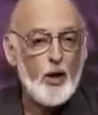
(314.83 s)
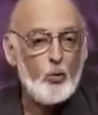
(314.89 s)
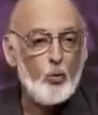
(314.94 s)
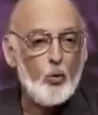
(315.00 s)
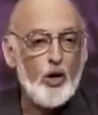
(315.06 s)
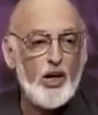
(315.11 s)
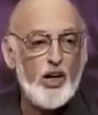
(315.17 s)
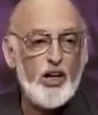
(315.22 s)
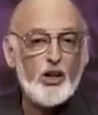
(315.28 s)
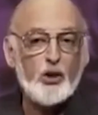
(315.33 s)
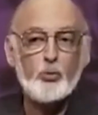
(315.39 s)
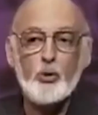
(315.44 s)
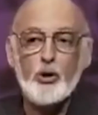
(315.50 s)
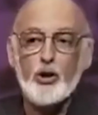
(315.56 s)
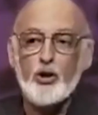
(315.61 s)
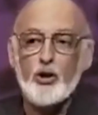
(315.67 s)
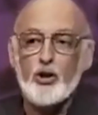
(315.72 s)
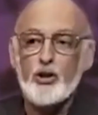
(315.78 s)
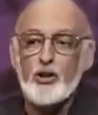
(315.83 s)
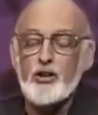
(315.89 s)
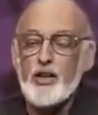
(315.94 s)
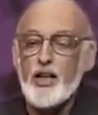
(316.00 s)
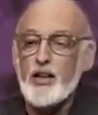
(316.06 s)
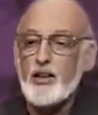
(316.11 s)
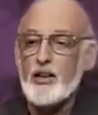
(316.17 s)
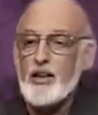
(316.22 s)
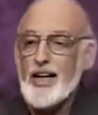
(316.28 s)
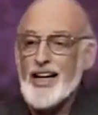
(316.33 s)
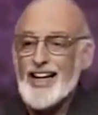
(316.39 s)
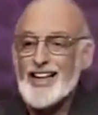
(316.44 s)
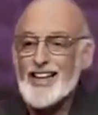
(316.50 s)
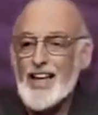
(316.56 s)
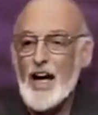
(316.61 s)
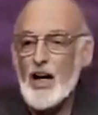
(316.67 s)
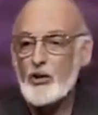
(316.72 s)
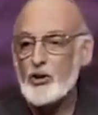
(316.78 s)
what it is we learned that
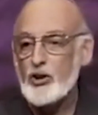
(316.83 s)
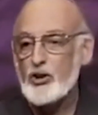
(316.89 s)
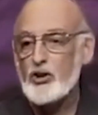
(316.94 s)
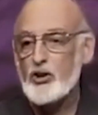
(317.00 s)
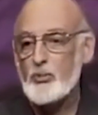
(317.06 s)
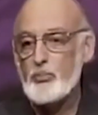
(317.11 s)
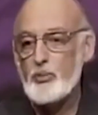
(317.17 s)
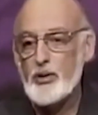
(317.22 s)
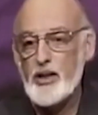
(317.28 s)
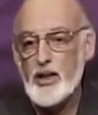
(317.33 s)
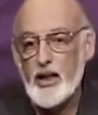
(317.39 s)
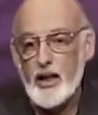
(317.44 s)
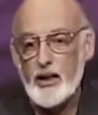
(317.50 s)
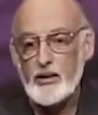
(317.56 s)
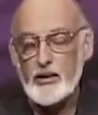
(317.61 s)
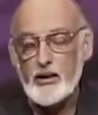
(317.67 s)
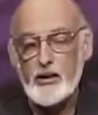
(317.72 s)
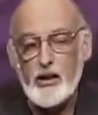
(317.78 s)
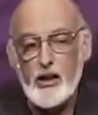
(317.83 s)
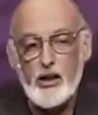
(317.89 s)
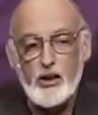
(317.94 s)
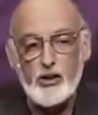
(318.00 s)
allows us to predict